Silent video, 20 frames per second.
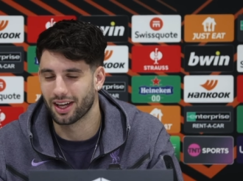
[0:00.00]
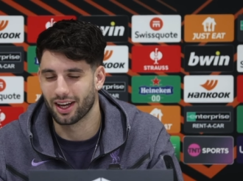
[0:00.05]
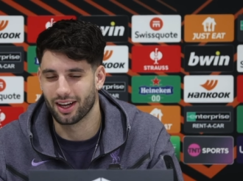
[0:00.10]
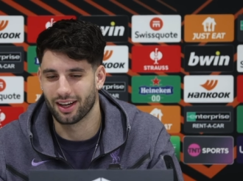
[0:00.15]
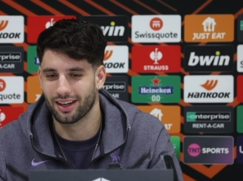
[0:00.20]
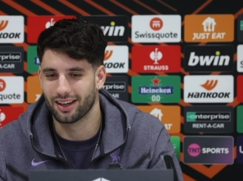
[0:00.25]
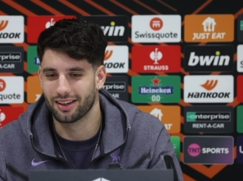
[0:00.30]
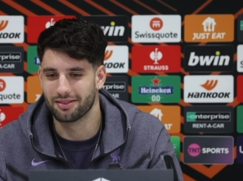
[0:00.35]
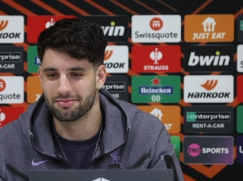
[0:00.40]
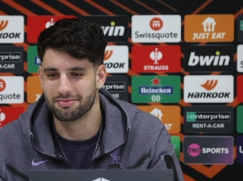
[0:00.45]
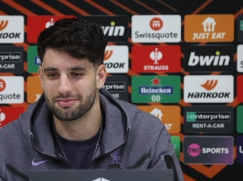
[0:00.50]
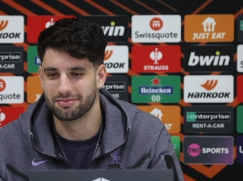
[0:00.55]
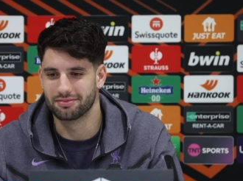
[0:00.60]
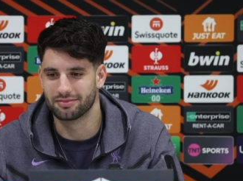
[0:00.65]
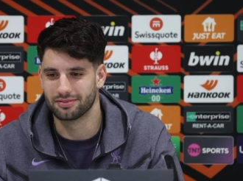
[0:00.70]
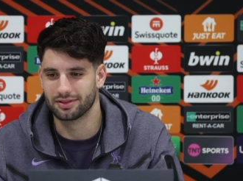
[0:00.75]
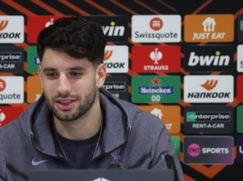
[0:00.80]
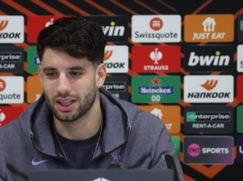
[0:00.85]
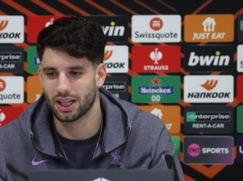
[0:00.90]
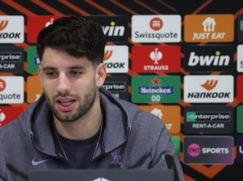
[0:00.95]

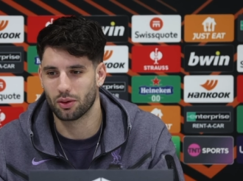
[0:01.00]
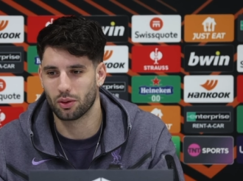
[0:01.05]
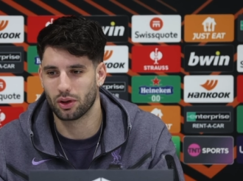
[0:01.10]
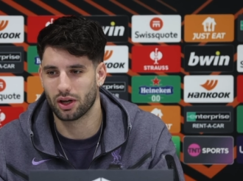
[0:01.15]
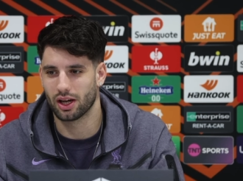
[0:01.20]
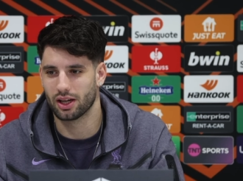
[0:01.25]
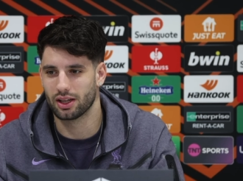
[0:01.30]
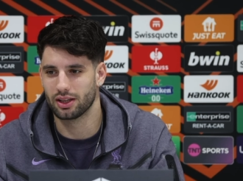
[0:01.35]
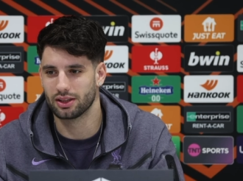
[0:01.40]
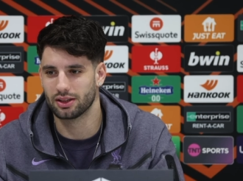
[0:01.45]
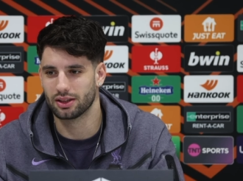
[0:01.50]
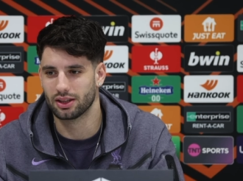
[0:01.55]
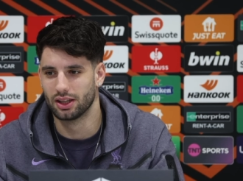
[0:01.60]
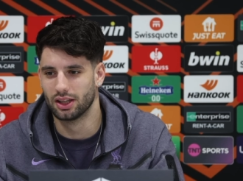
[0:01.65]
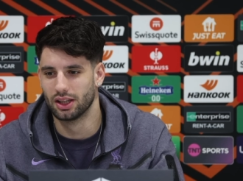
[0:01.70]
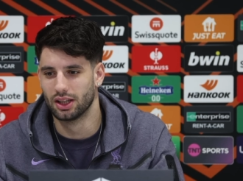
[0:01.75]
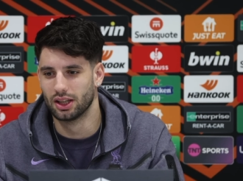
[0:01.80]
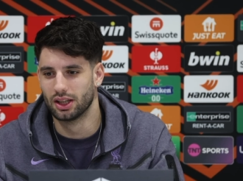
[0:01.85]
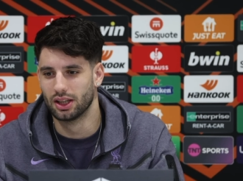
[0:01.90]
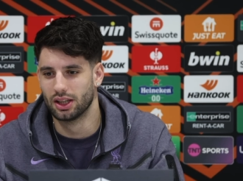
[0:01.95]
Um, yeah, when I
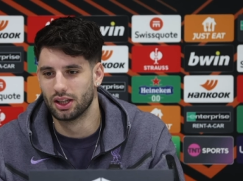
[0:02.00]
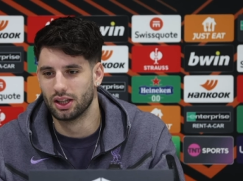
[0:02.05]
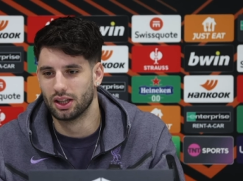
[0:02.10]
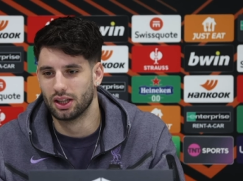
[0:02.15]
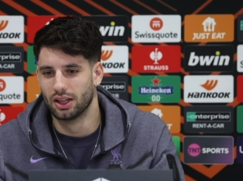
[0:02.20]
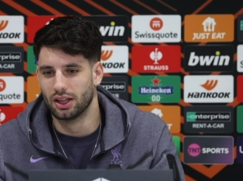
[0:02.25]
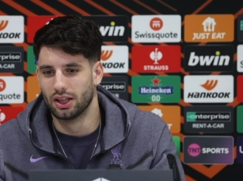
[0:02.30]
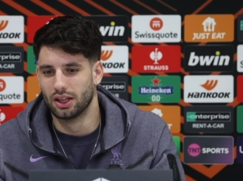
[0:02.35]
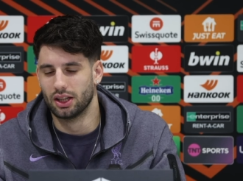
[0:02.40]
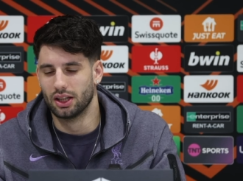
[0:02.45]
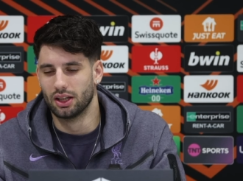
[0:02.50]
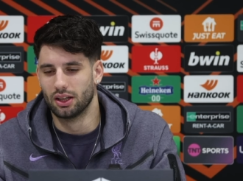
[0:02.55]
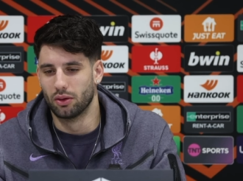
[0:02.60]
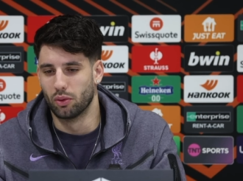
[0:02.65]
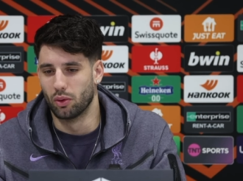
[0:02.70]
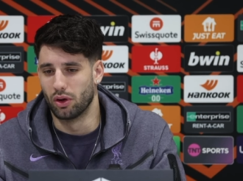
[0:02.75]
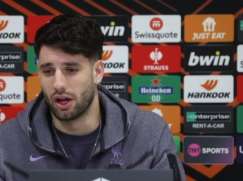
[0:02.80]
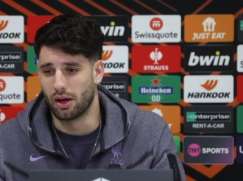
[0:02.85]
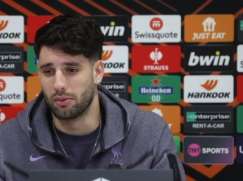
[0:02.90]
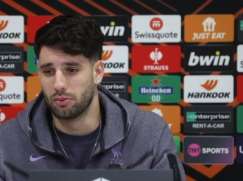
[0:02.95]

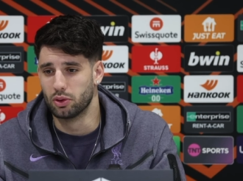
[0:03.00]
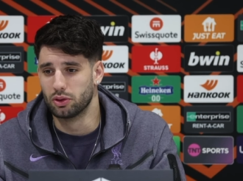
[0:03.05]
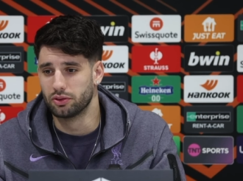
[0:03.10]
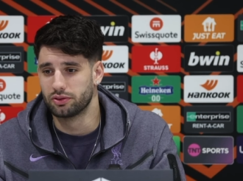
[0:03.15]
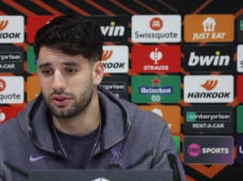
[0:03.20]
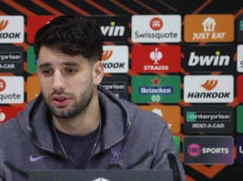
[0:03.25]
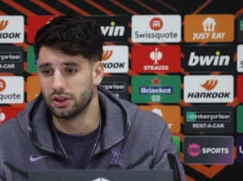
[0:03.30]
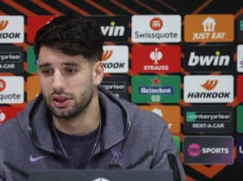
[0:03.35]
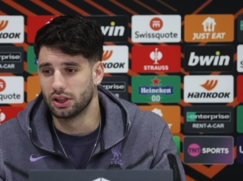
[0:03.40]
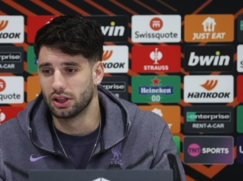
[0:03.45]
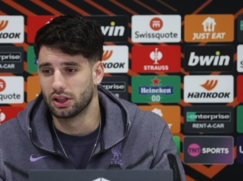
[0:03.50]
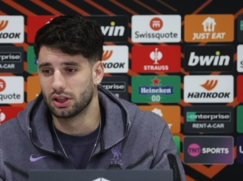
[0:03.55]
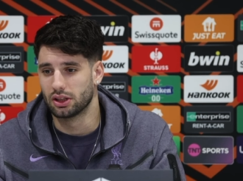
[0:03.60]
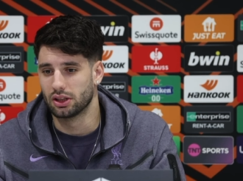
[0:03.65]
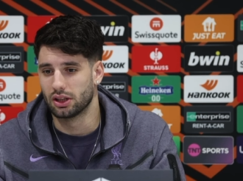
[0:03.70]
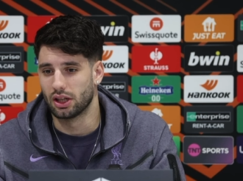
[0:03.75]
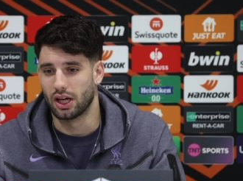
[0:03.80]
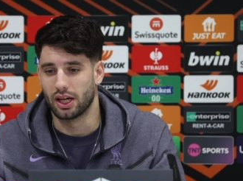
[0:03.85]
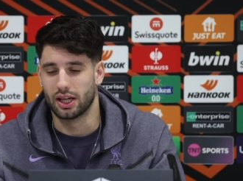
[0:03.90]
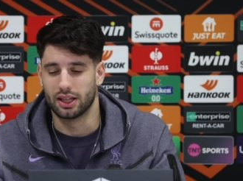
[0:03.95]
when I moved here,
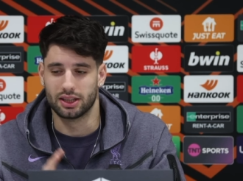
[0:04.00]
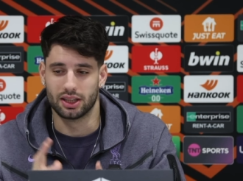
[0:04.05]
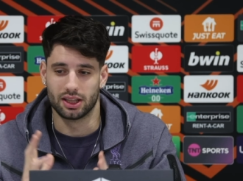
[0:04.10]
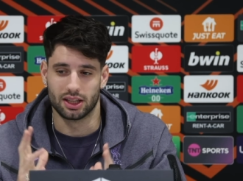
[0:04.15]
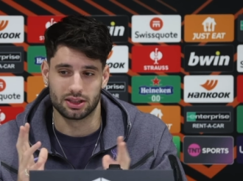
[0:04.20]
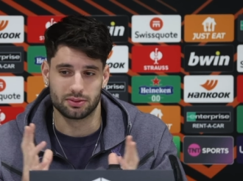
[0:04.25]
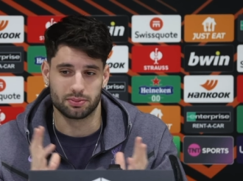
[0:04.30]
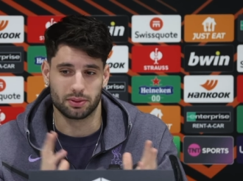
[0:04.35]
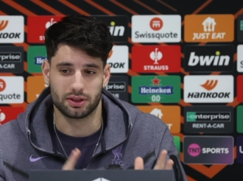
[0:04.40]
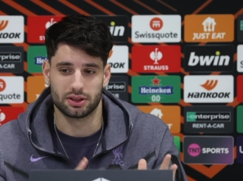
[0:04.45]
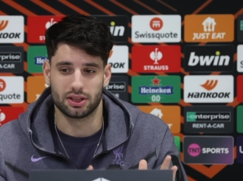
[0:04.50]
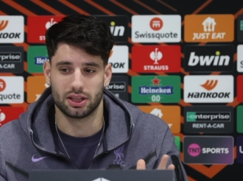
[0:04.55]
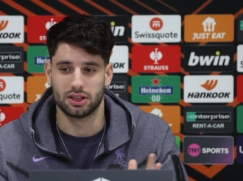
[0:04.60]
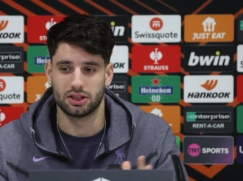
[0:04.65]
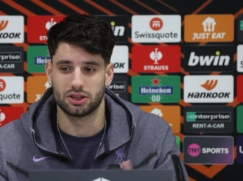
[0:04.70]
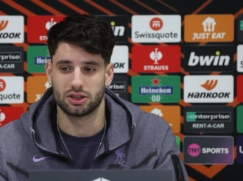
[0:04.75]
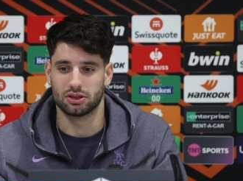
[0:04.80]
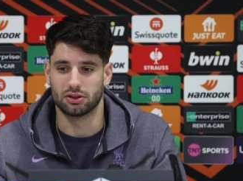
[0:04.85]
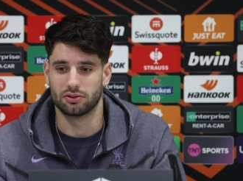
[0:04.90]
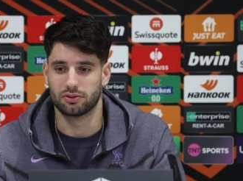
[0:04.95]
I had an
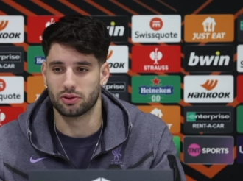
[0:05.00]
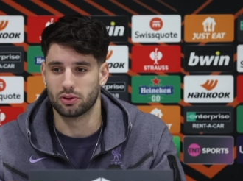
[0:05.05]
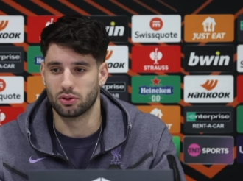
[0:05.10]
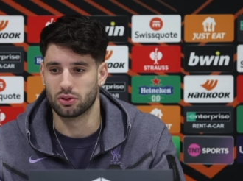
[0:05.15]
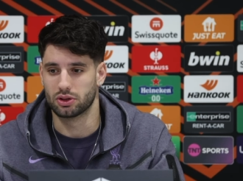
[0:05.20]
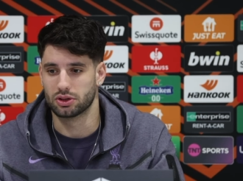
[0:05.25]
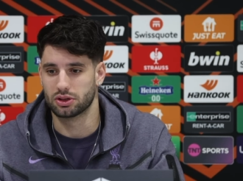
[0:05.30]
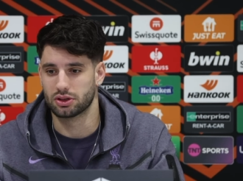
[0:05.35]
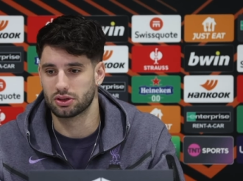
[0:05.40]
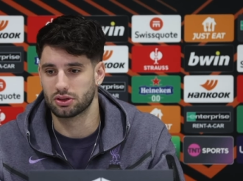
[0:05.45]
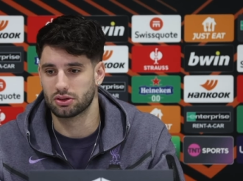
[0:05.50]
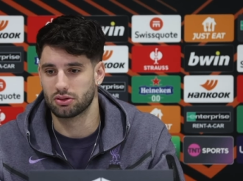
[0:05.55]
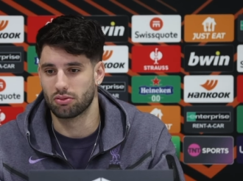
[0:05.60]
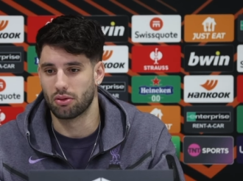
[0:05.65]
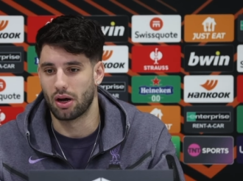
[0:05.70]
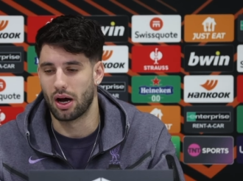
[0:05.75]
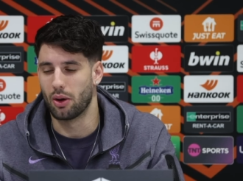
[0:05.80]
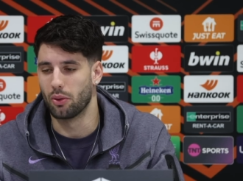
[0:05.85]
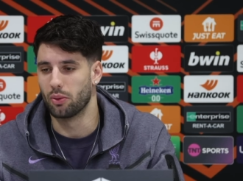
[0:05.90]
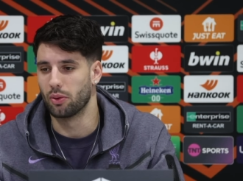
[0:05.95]
expectation, of course,
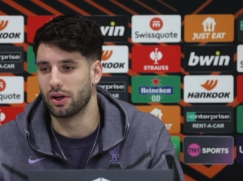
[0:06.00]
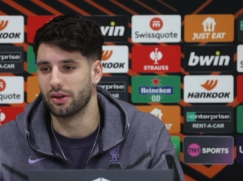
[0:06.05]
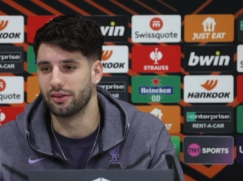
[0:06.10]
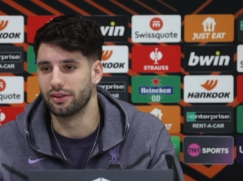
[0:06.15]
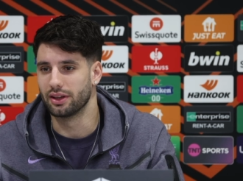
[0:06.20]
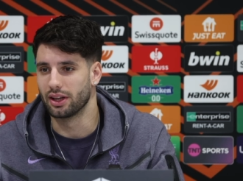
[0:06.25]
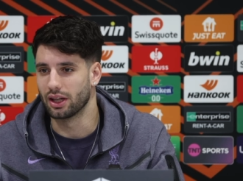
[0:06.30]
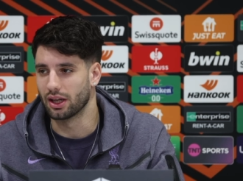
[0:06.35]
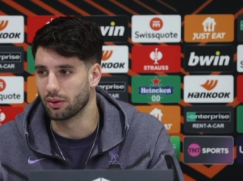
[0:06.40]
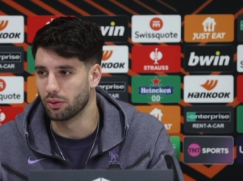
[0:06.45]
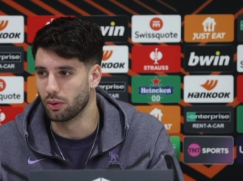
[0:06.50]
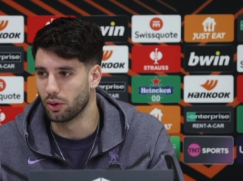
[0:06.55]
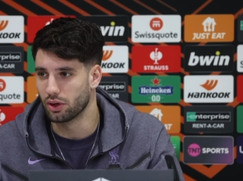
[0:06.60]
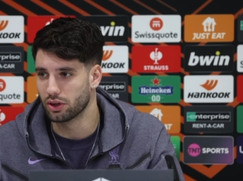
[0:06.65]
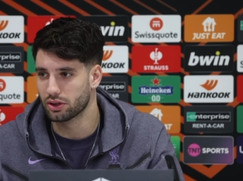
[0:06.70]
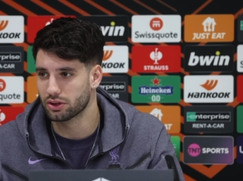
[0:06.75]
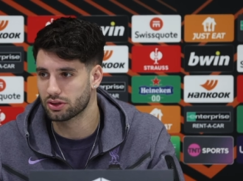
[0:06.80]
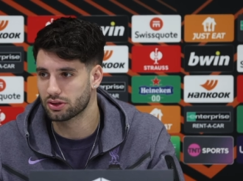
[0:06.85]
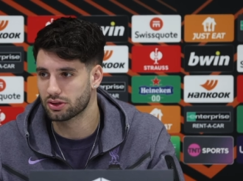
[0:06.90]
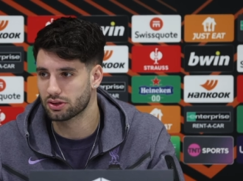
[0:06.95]
how everything
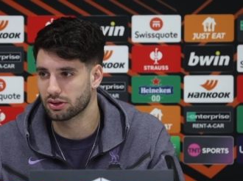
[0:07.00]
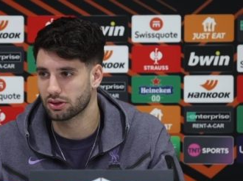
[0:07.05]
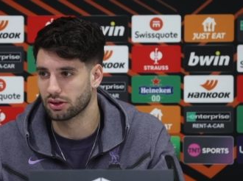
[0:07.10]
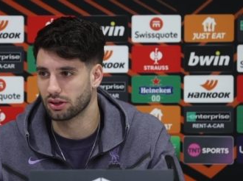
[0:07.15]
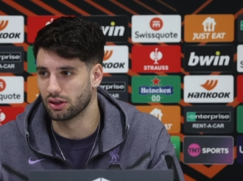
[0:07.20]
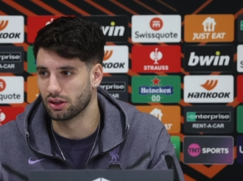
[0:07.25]
works.